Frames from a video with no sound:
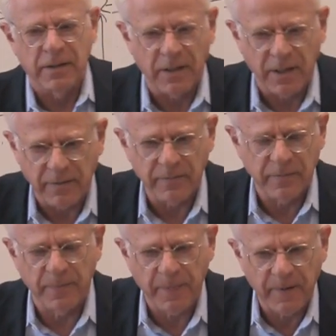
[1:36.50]

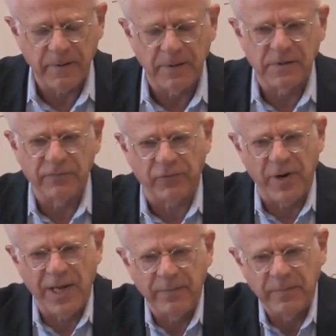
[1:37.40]
um, his
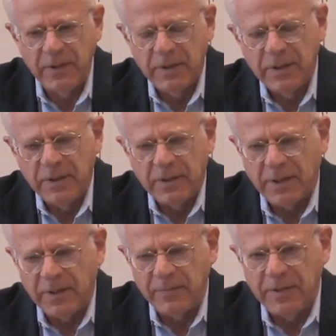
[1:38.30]
frame,
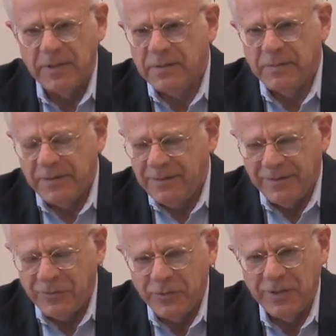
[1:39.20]
um, his you
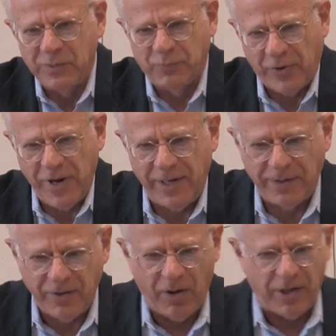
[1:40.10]
know his
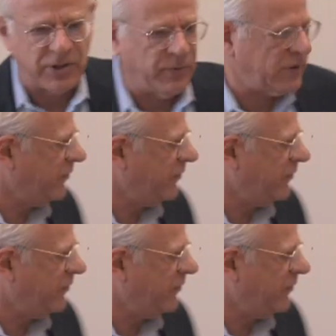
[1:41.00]
brain also was